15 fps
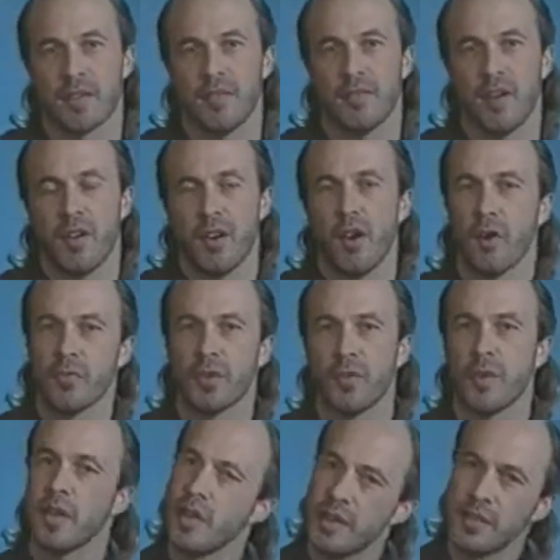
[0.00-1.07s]
that very often
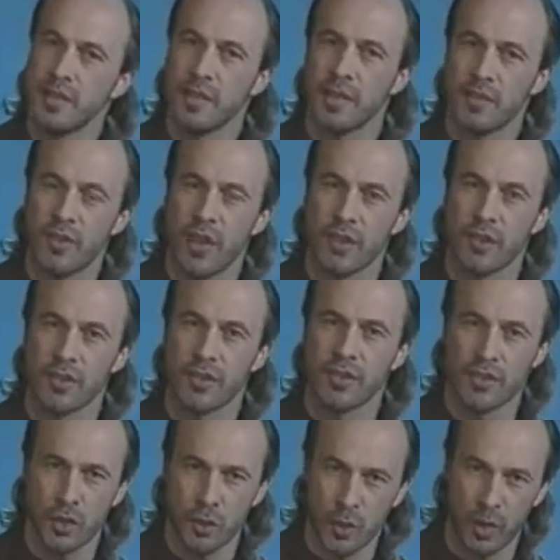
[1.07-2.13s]
when you listen to the track on
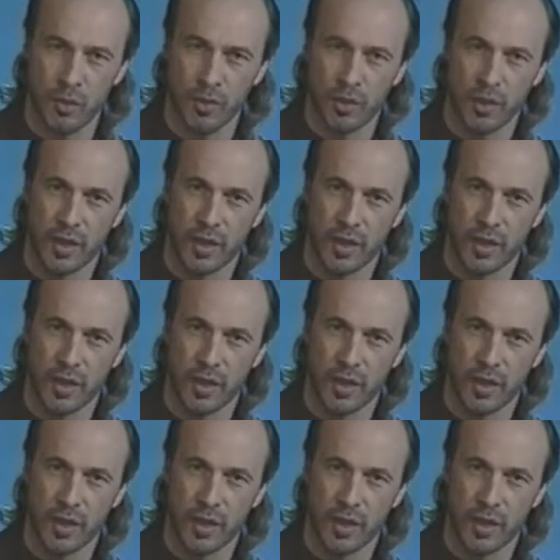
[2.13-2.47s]
solo,